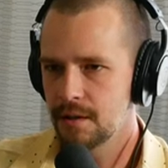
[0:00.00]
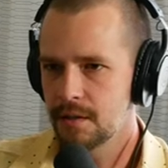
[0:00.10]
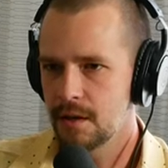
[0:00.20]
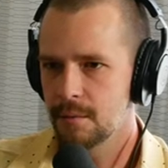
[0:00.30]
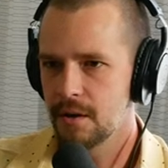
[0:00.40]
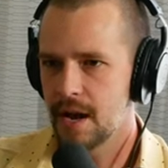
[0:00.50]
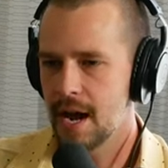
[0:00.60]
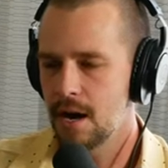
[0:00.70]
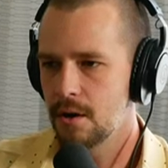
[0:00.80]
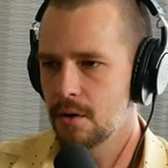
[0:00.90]
want to talk about
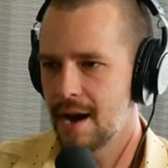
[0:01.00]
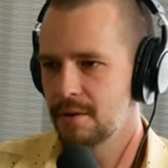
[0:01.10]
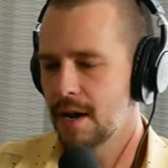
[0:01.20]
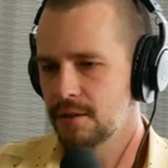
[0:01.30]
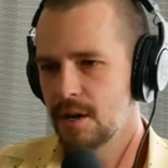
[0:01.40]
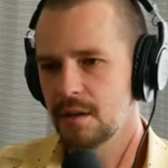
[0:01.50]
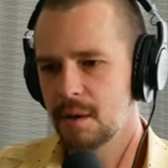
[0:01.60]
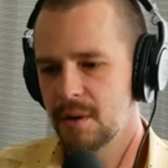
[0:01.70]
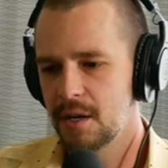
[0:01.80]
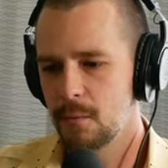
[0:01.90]
how I, I was talking to my
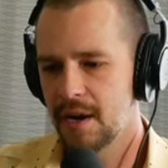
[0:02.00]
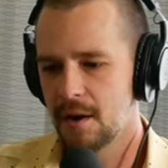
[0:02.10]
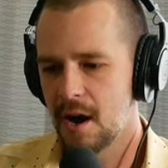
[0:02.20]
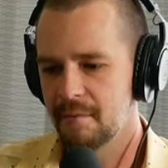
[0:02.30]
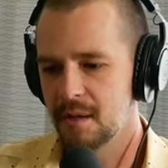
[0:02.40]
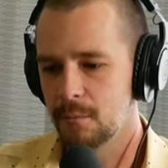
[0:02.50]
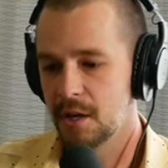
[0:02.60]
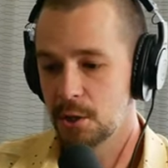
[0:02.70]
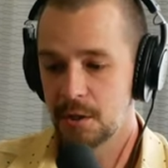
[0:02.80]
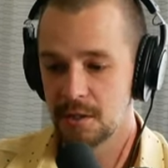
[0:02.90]
buddy Wayne Hoffman,
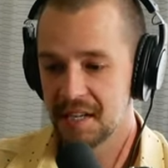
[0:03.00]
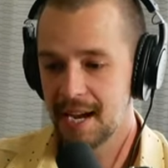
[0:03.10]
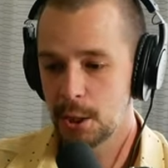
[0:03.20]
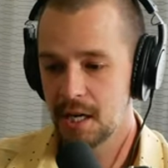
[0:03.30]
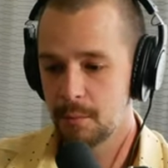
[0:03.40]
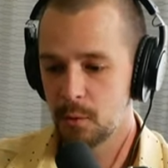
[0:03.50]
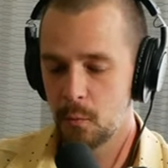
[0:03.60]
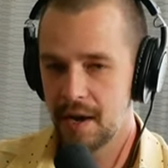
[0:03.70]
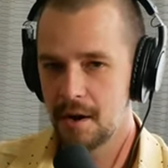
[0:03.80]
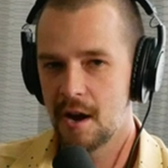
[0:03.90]
which there's a Catching Up with
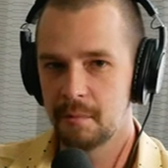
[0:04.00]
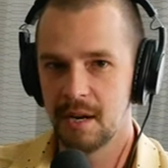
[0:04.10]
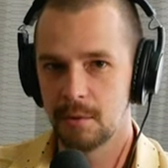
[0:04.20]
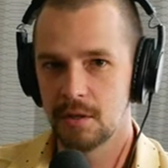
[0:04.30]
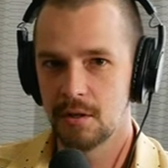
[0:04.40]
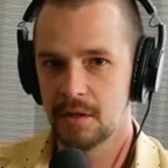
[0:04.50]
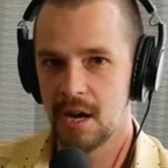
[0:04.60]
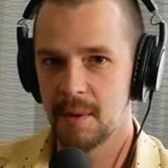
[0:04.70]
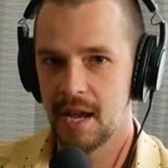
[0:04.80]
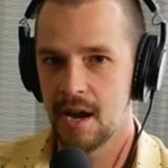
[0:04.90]
Wayne Hoffman episode
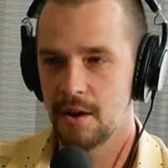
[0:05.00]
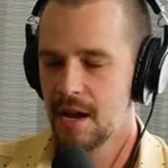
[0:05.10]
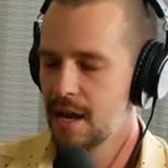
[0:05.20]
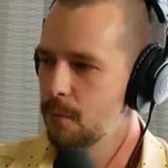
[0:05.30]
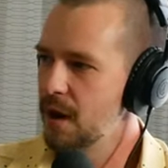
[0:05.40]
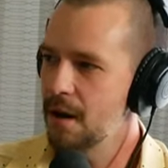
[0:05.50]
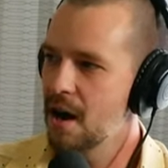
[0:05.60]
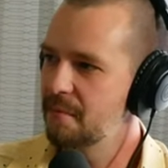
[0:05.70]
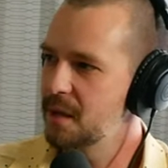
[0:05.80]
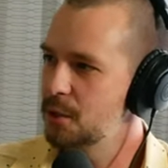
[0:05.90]
coming out. Wayne
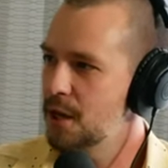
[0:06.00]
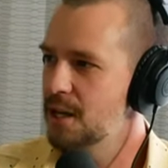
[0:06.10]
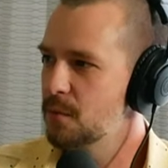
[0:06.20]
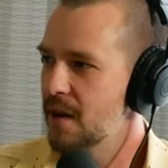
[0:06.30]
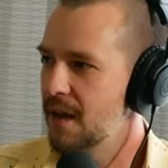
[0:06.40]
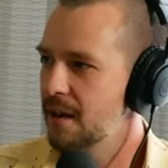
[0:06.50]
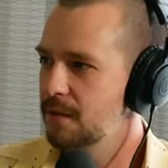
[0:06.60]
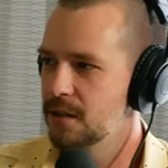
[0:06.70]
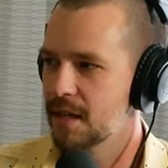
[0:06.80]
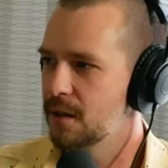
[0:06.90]
Hoffman changed my life.
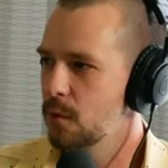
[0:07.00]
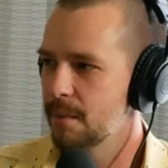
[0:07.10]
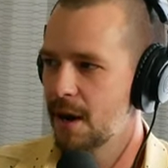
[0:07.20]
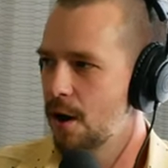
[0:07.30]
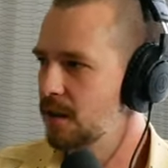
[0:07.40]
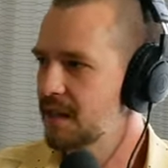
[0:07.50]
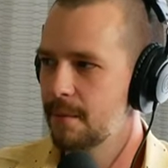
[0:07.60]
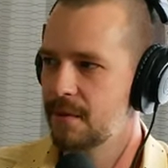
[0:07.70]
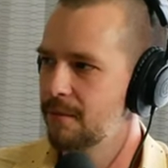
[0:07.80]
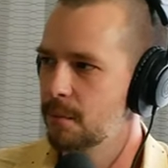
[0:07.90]
He's like one of my
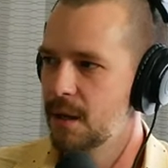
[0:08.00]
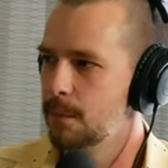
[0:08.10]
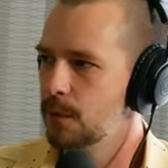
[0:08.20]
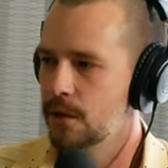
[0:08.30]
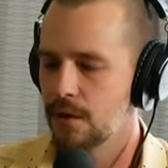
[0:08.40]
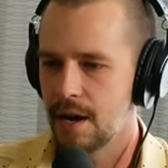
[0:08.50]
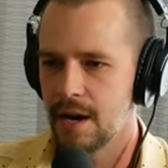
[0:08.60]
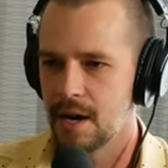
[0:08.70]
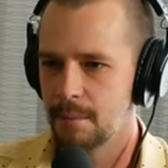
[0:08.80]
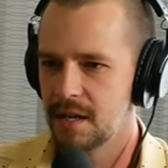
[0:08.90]
all-time favorite people. People.
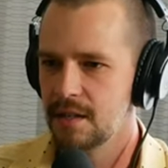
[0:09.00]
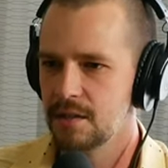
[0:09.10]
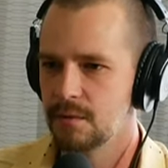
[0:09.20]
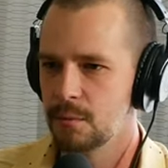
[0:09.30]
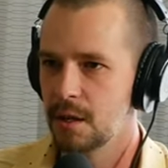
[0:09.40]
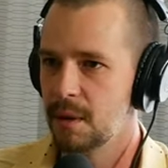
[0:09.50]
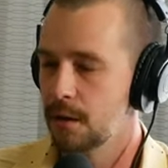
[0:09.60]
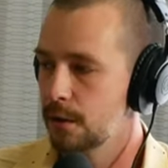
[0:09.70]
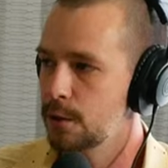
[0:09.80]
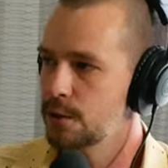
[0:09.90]
Um, he's one of the
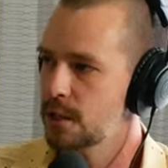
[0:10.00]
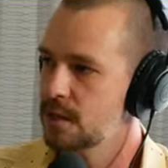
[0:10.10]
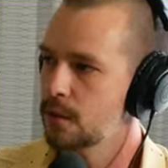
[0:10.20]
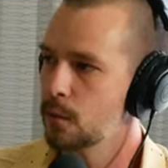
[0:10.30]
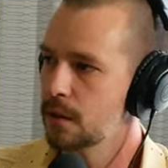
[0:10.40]
bigger illusionists in the